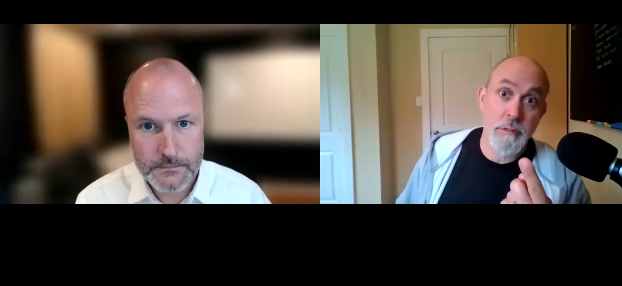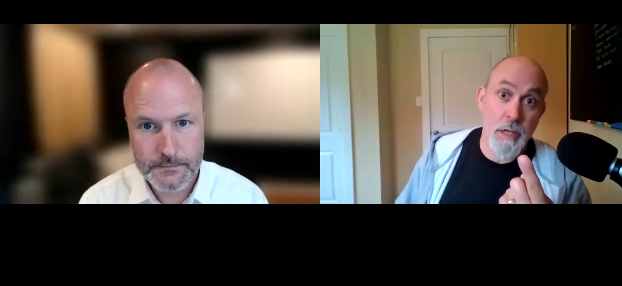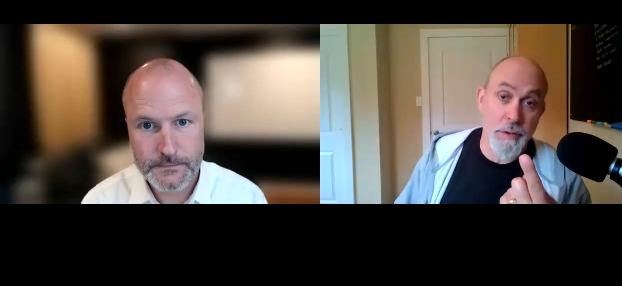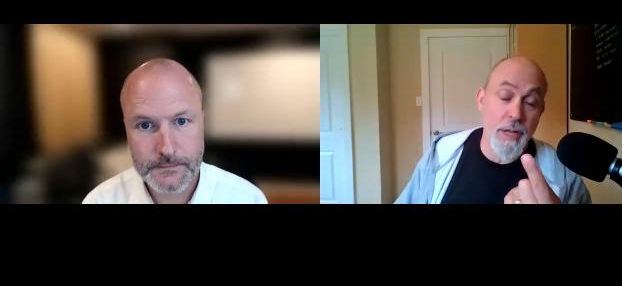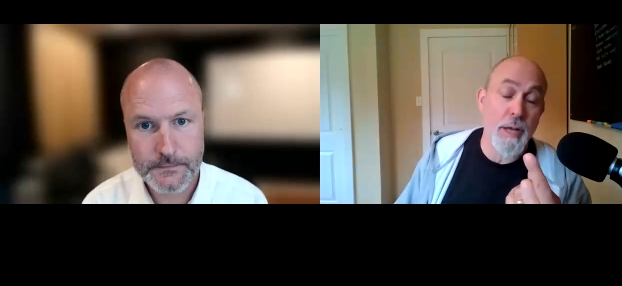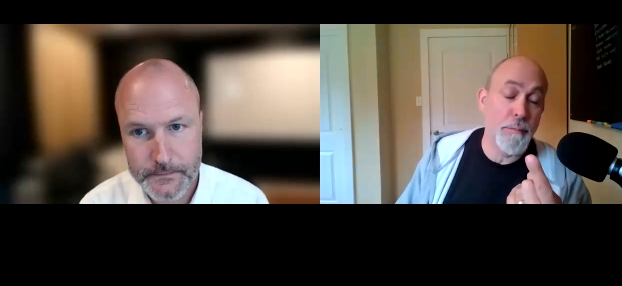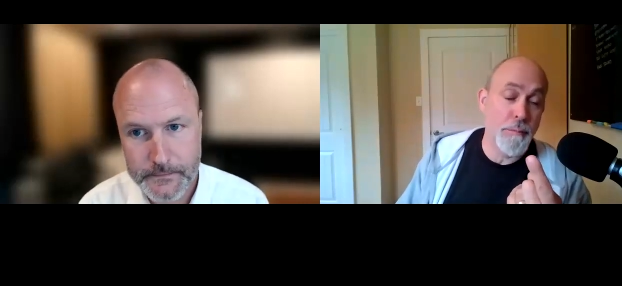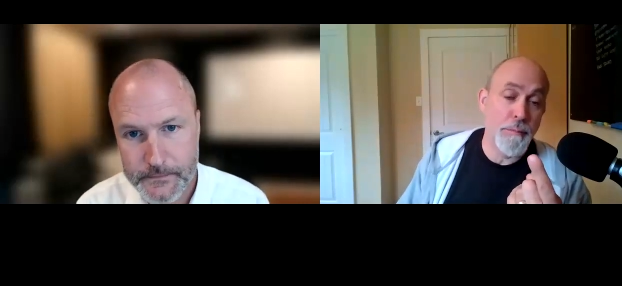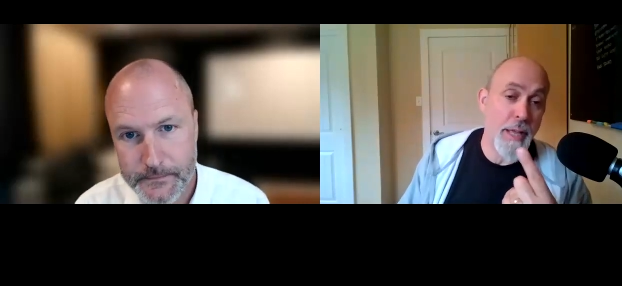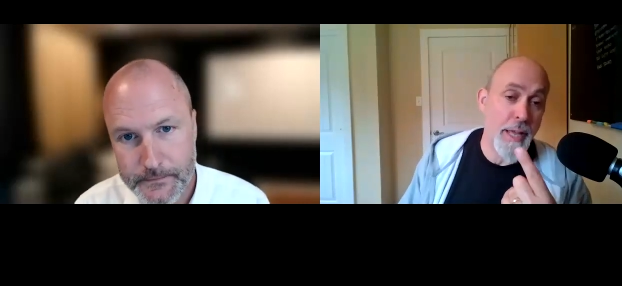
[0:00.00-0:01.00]
Speaker 1: hurry
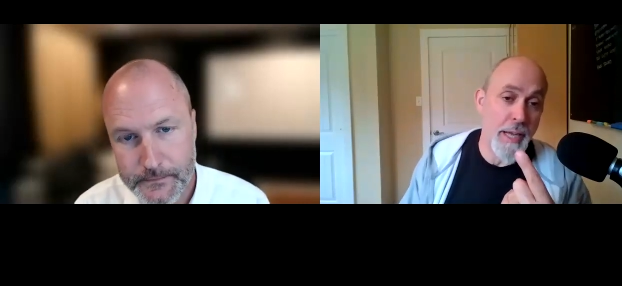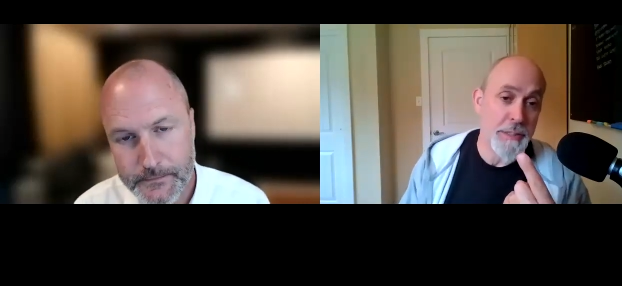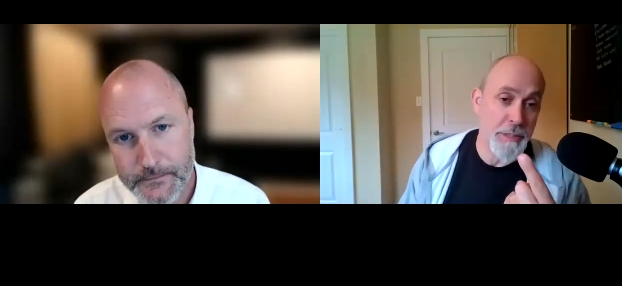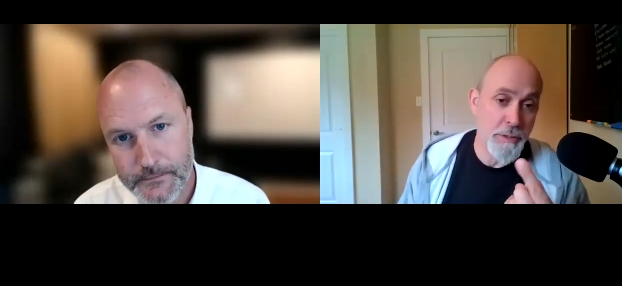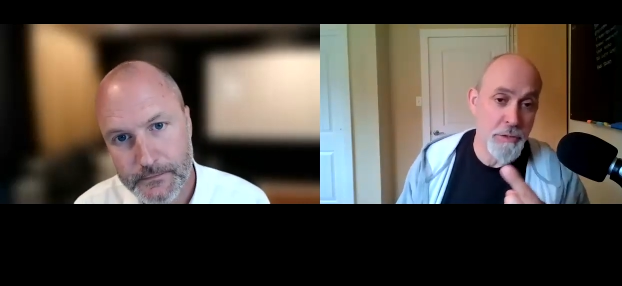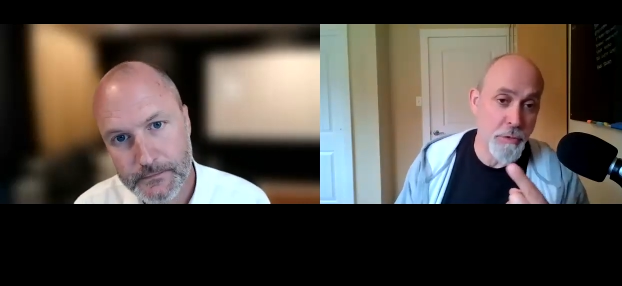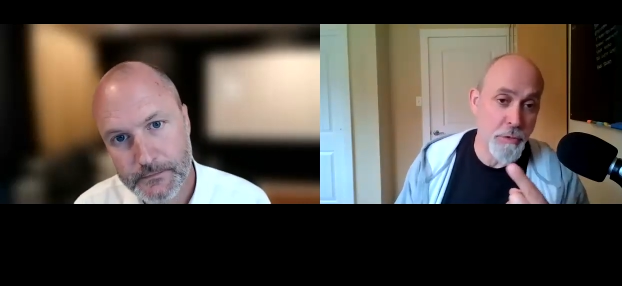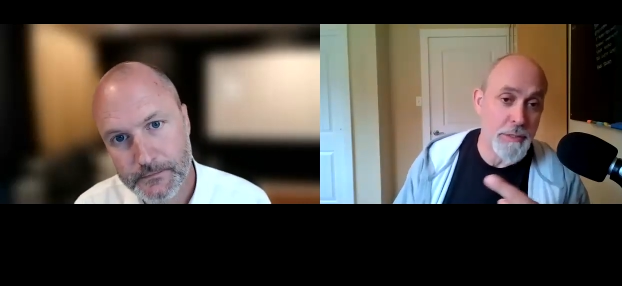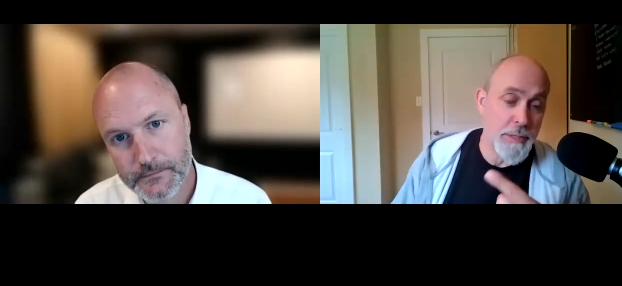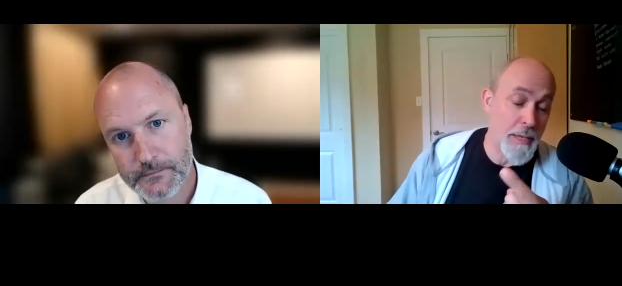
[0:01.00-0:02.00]
up ai is going to
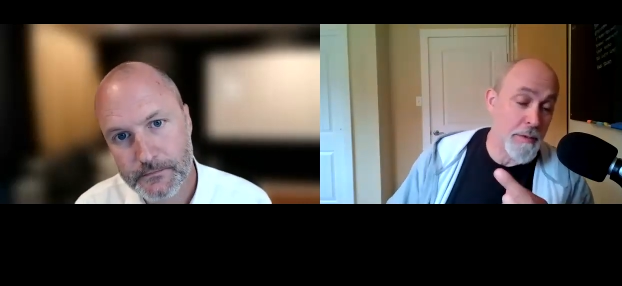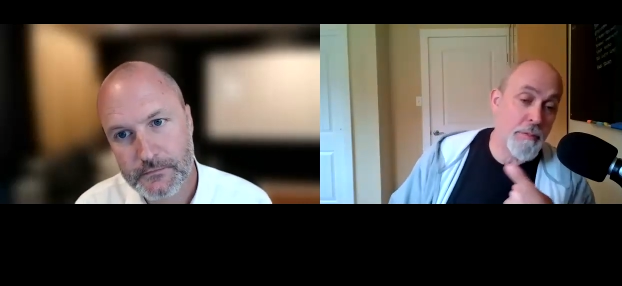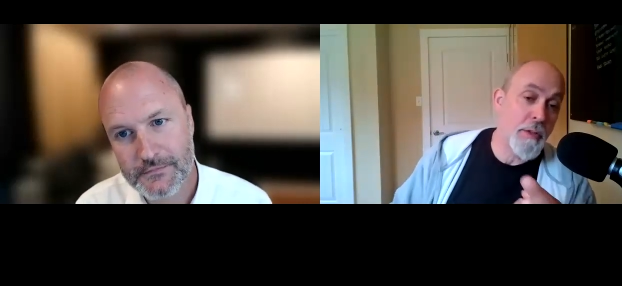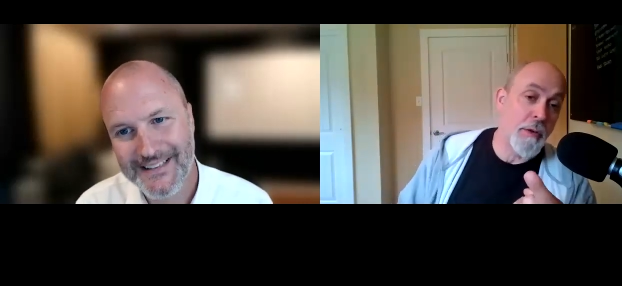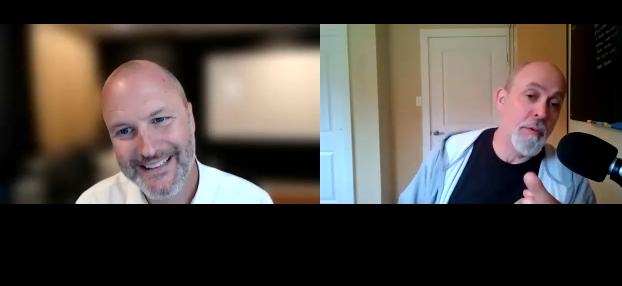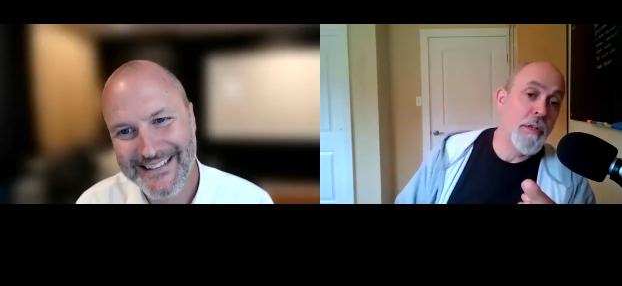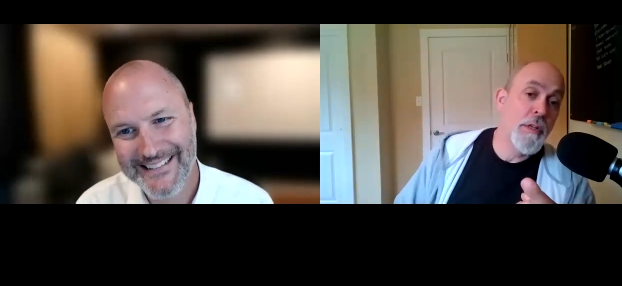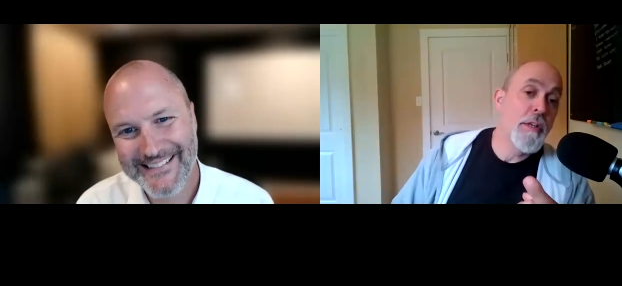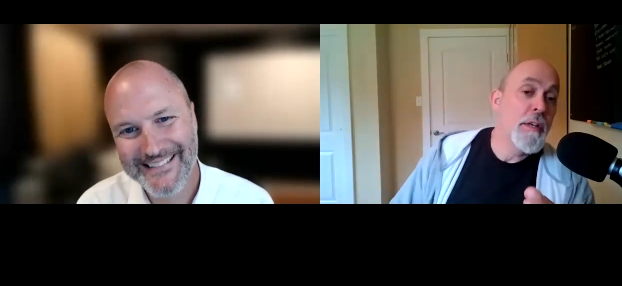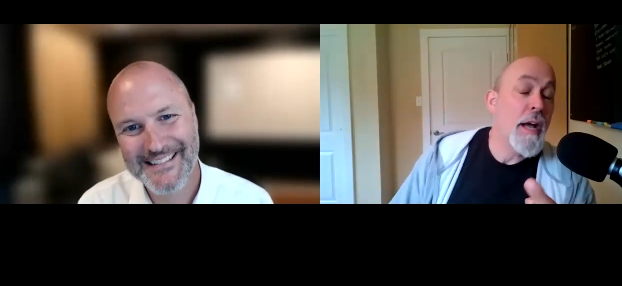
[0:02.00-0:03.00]
destroy us i you know
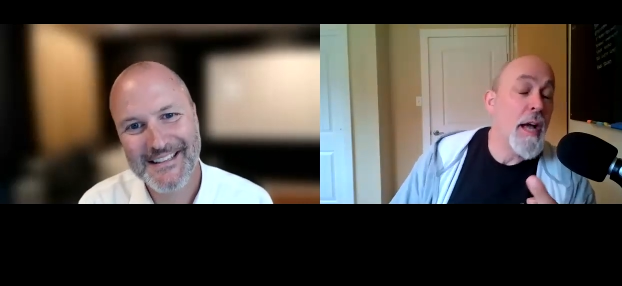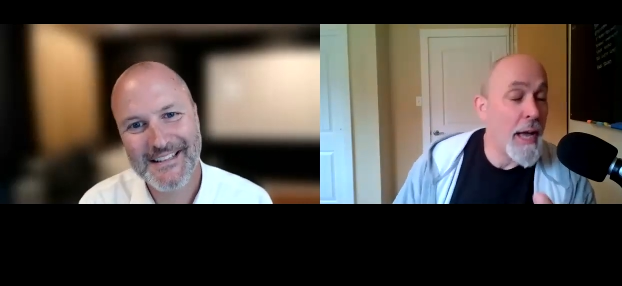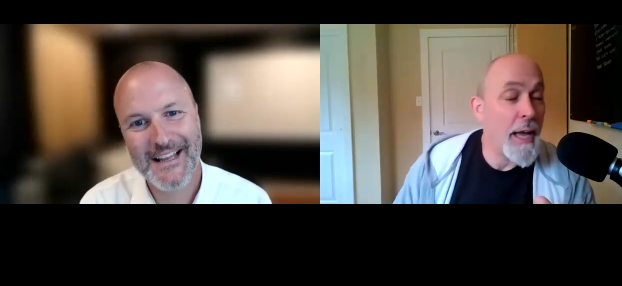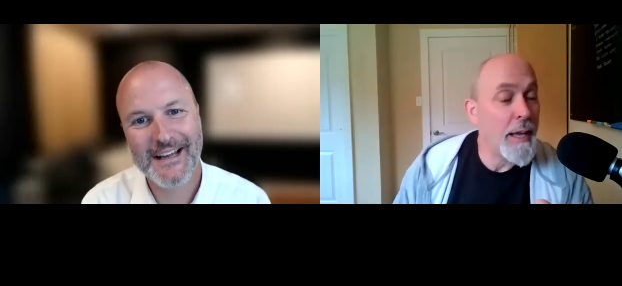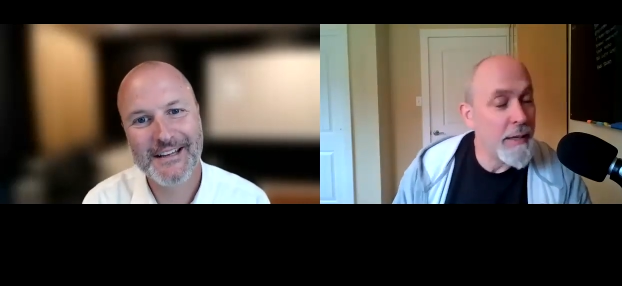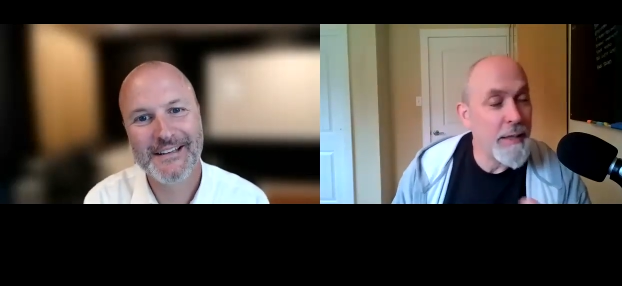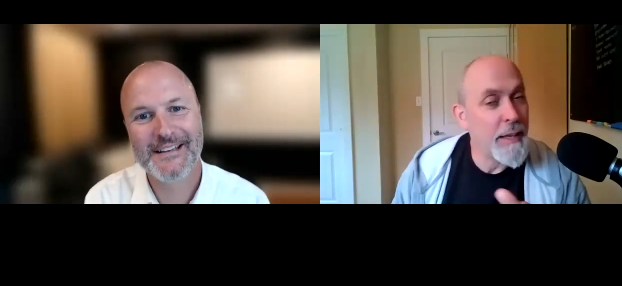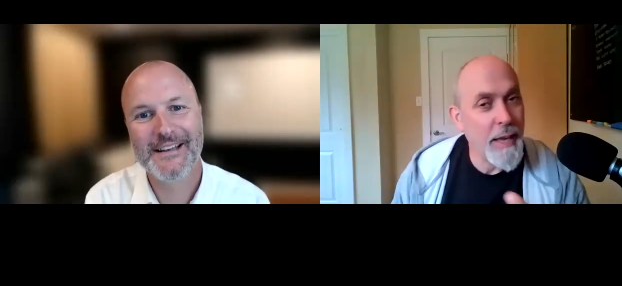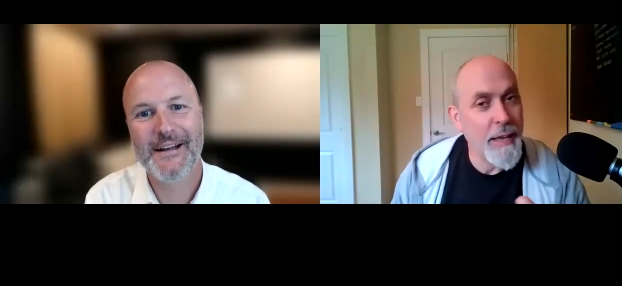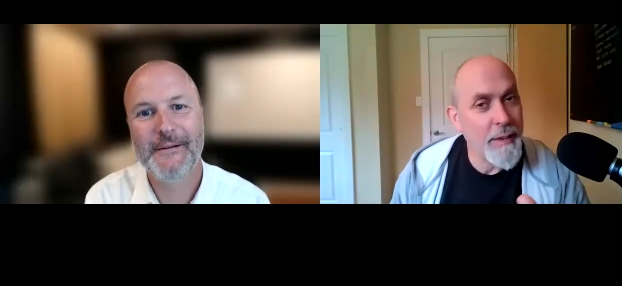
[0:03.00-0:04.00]
uh-huh.
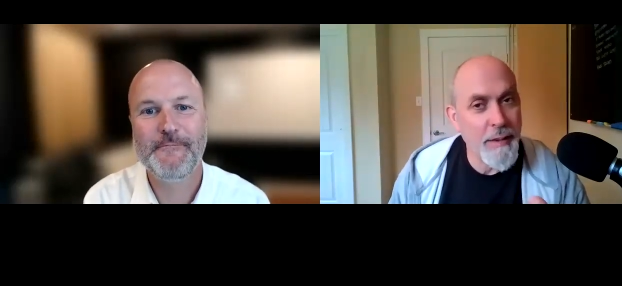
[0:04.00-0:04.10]
I,